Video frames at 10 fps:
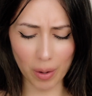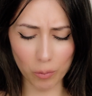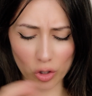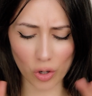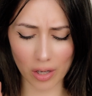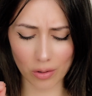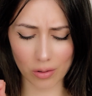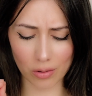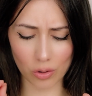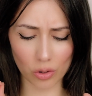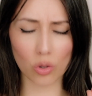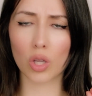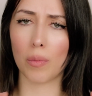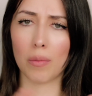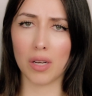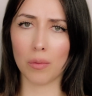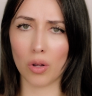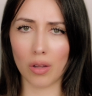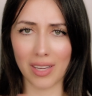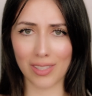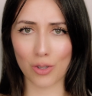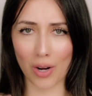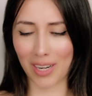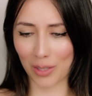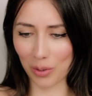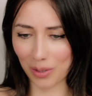I'm gonna try just to keep it minimal and trying